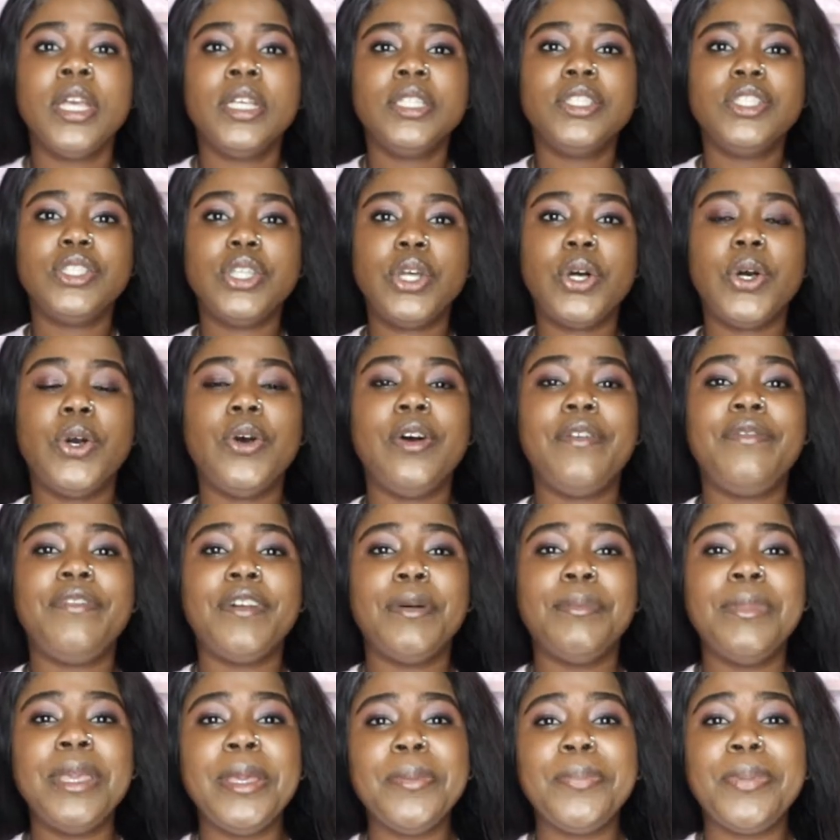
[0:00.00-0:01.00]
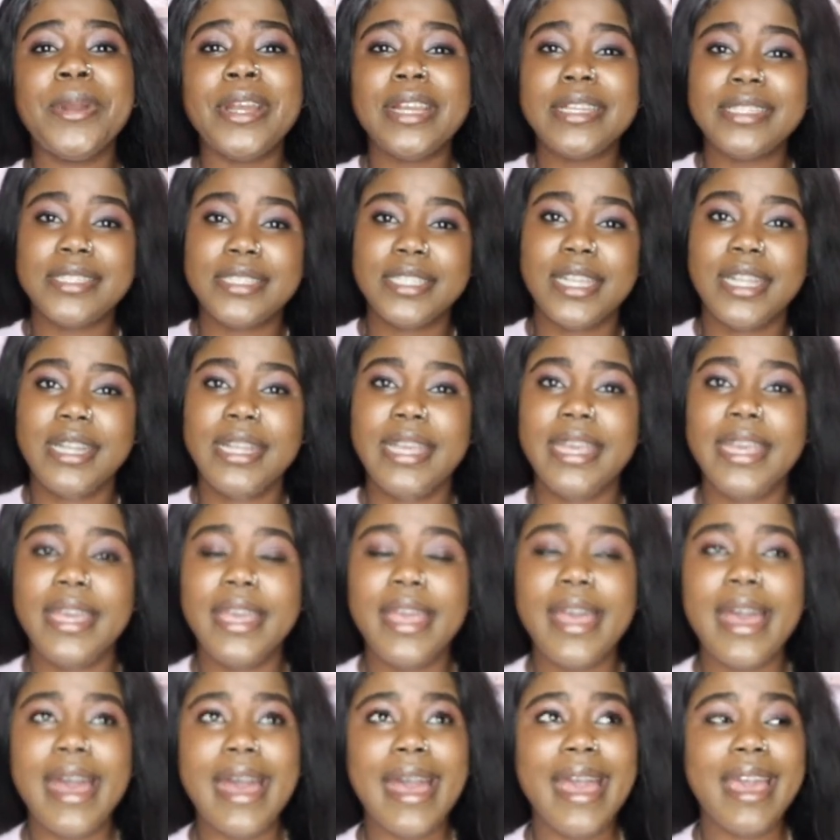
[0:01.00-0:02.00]
So for me
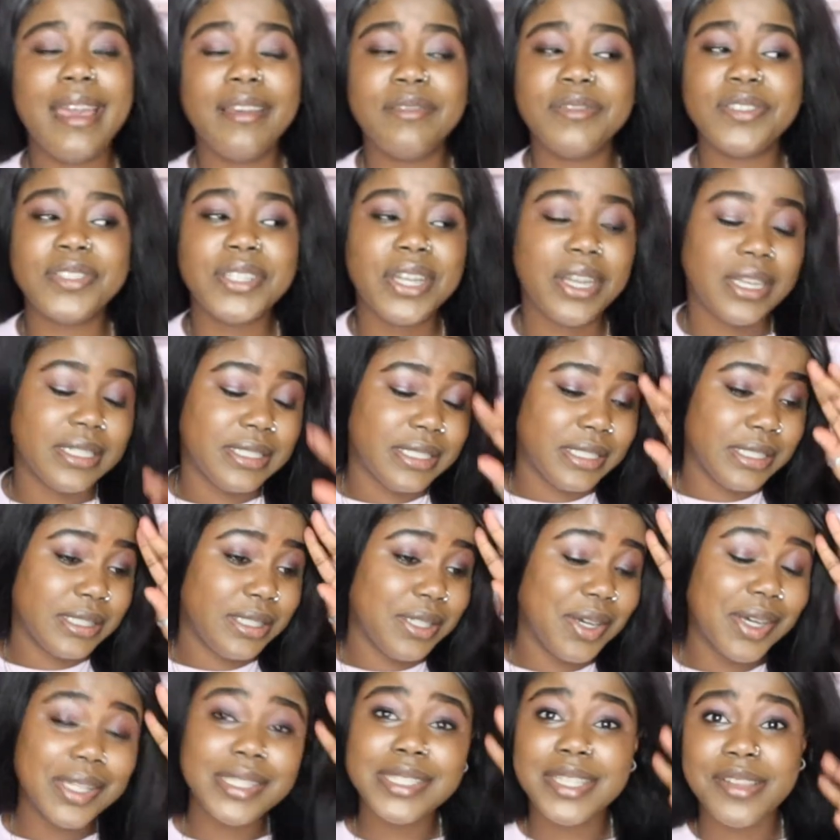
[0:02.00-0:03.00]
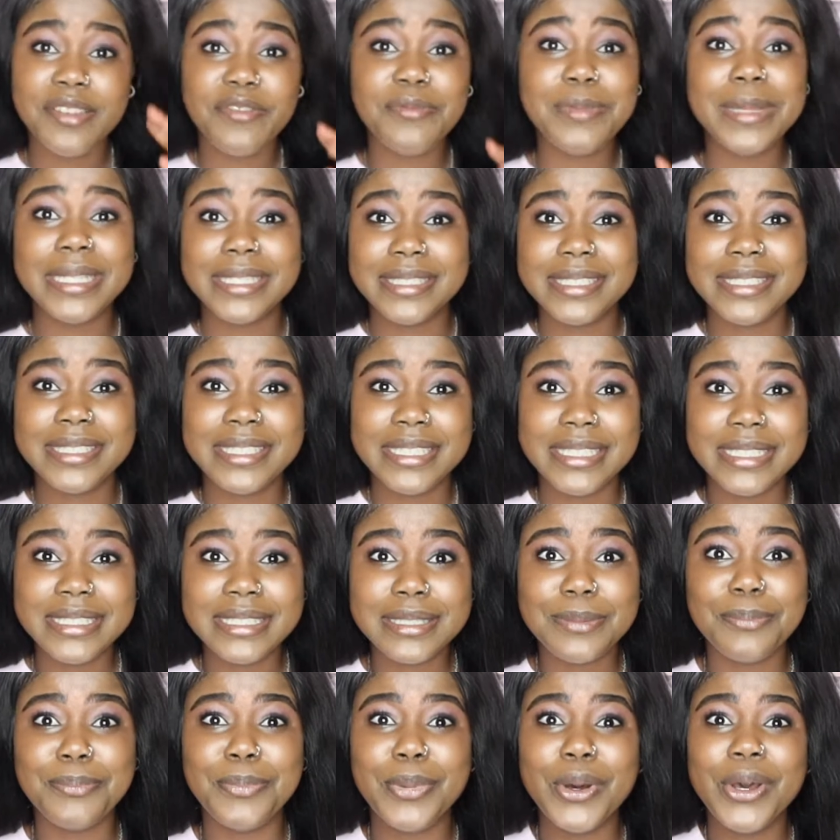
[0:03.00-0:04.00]
personally, I've started tons of
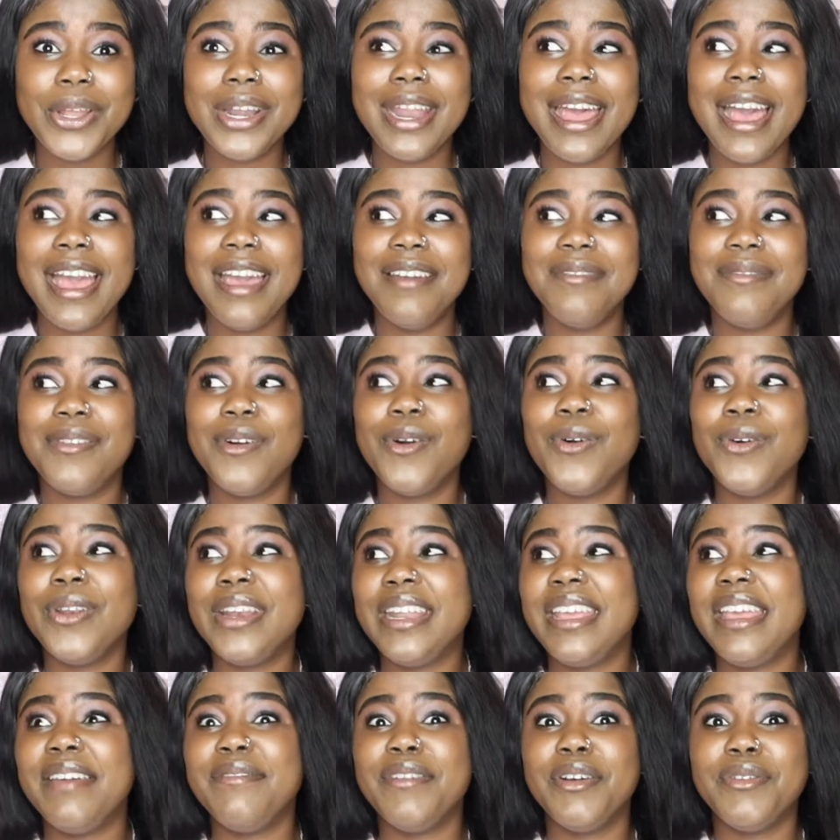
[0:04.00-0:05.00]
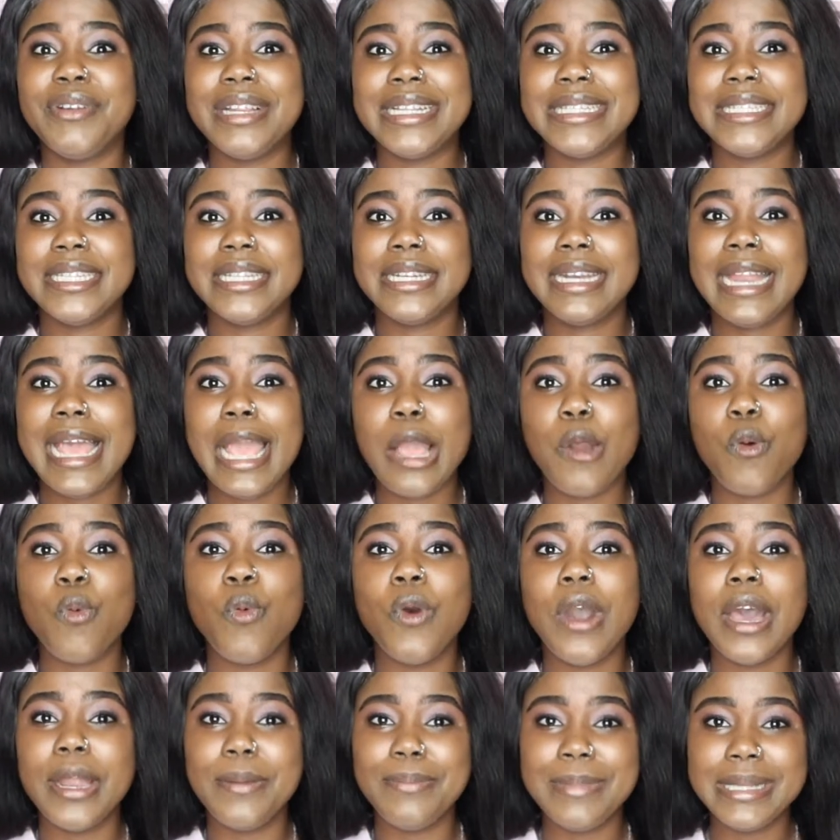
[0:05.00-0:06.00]
businesses, but I've only ever written like
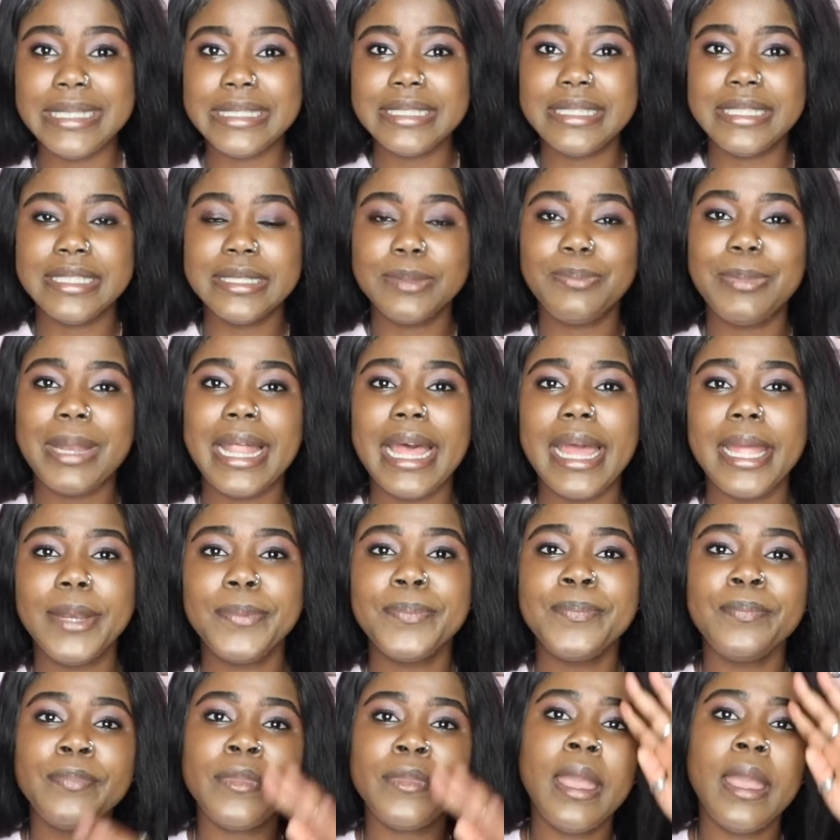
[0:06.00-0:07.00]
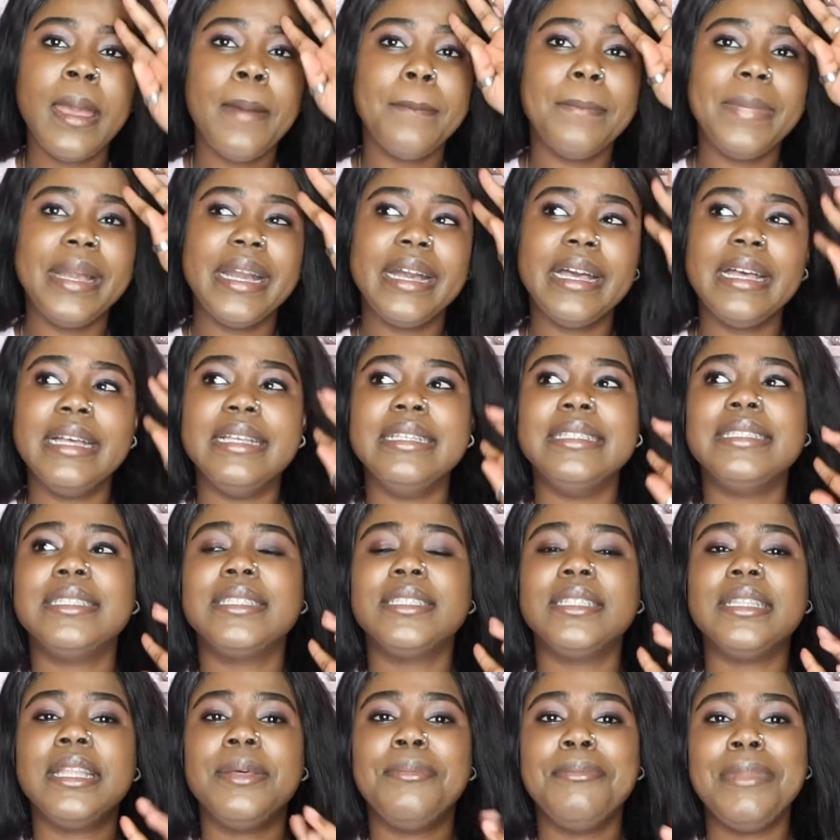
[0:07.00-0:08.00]
one business plan,
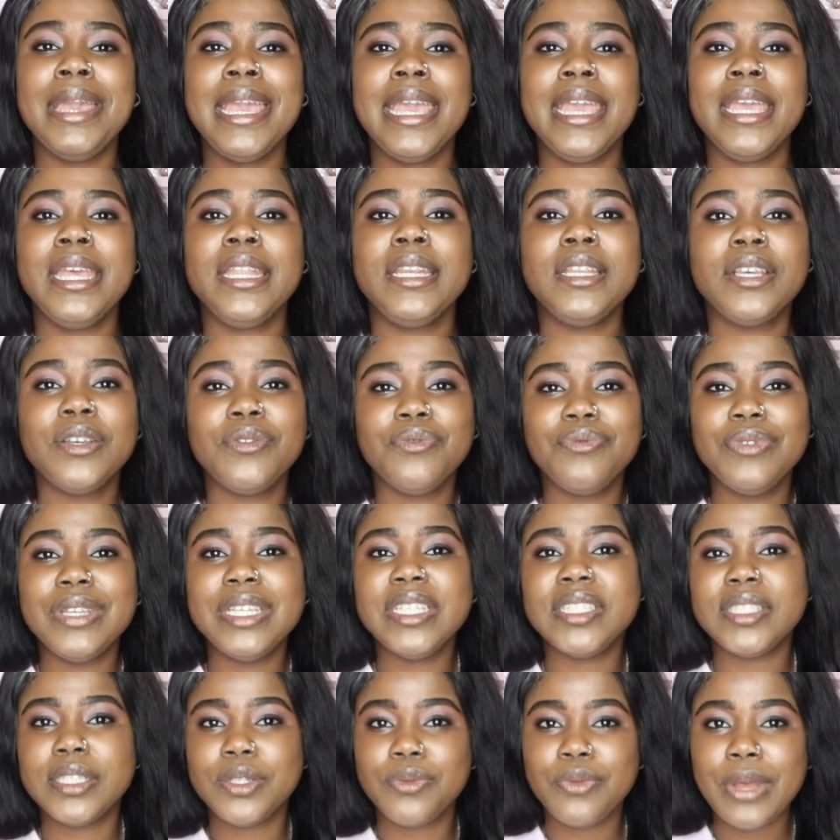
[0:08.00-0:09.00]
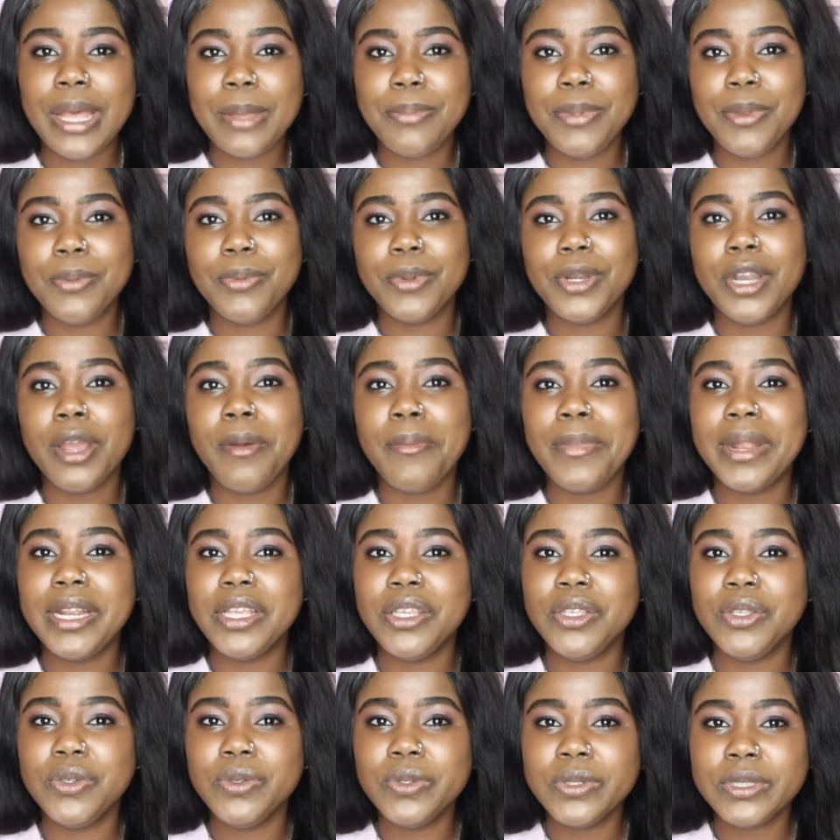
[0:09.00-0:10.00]
because the main reason why people
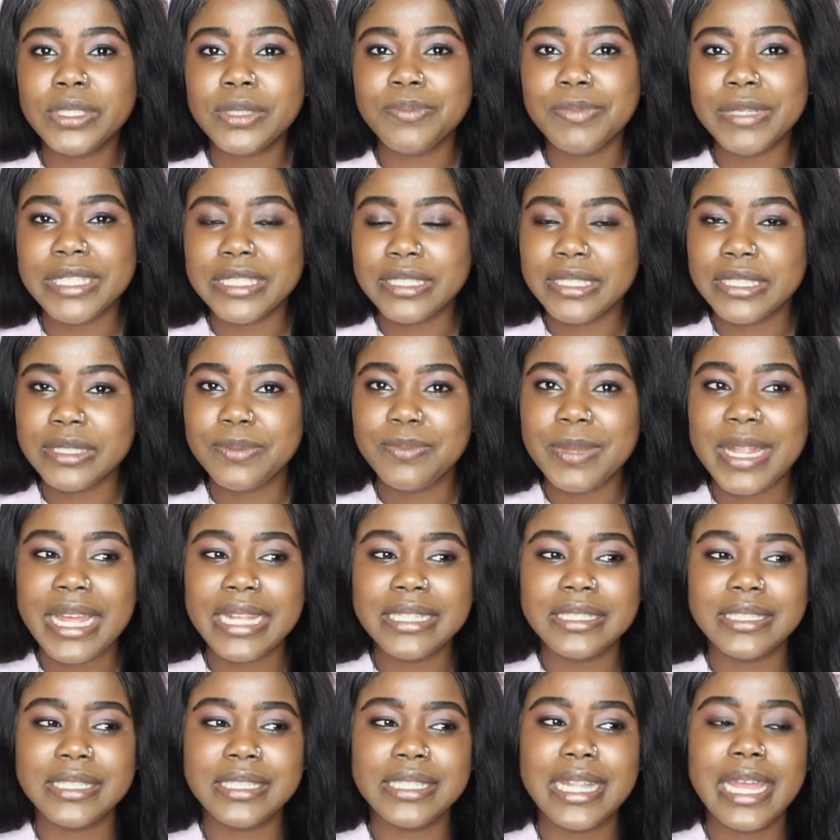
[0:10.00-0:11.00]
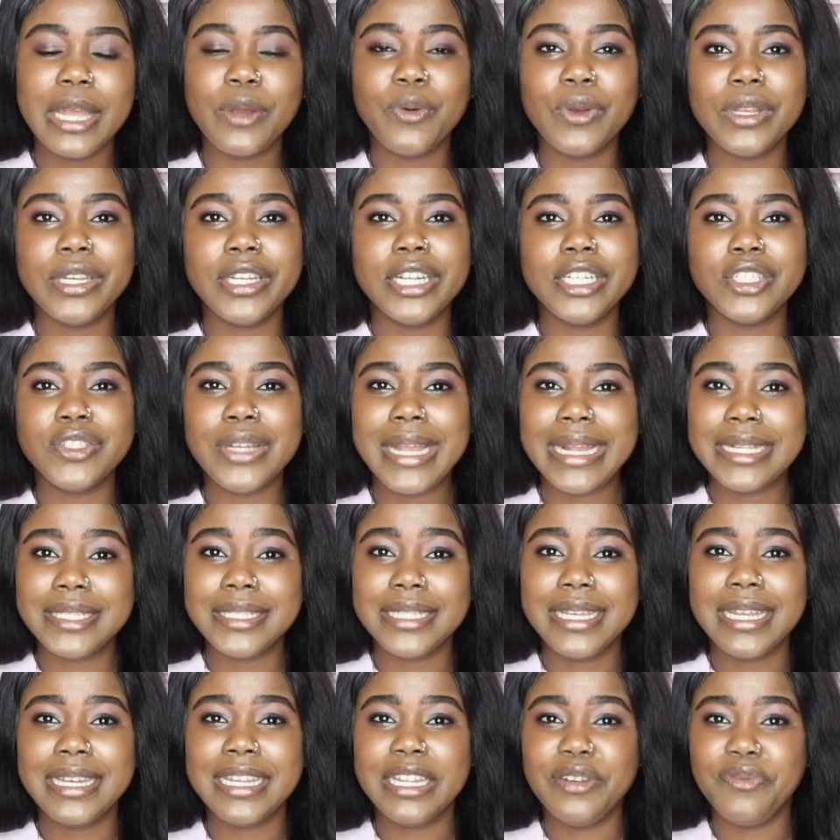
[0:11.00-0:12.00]
normally use business plans is like when they're trying to
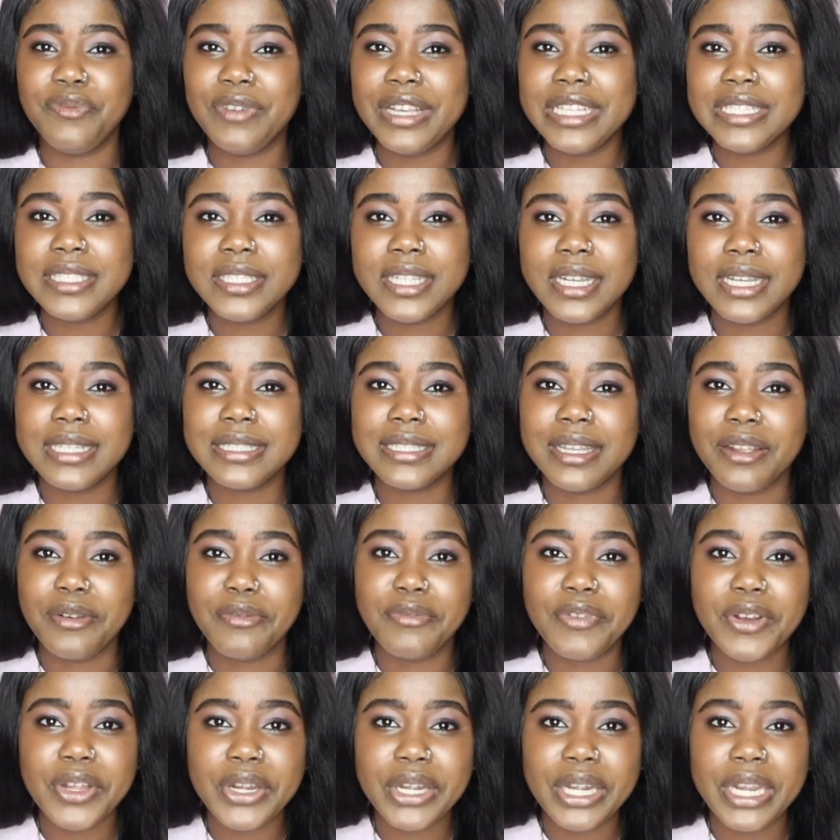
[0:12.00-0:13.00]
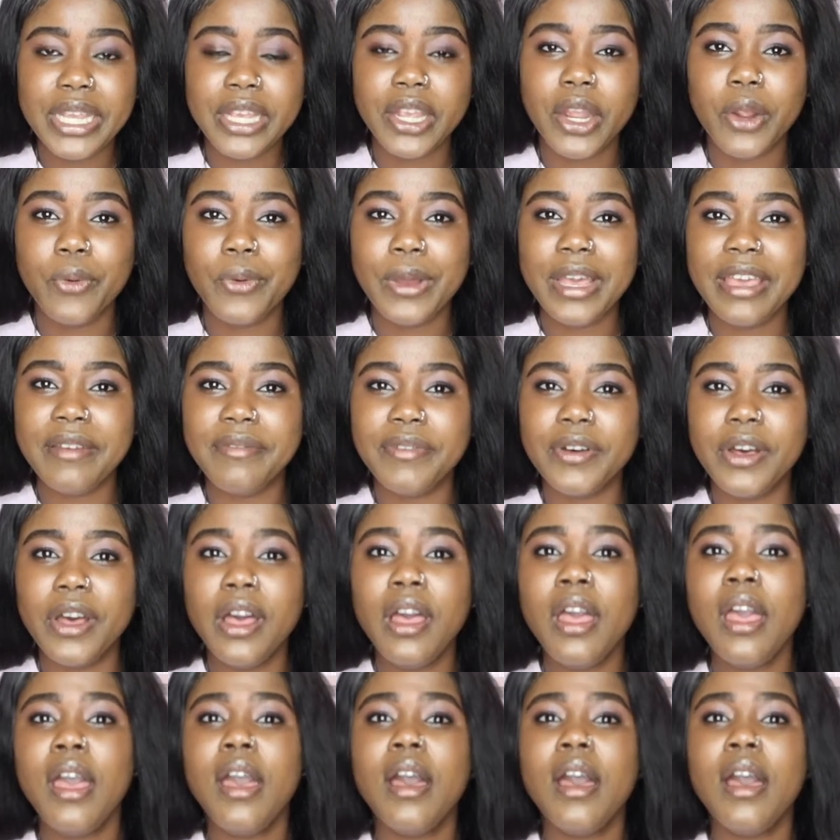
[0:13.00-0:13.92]
get investors or funding or whatever.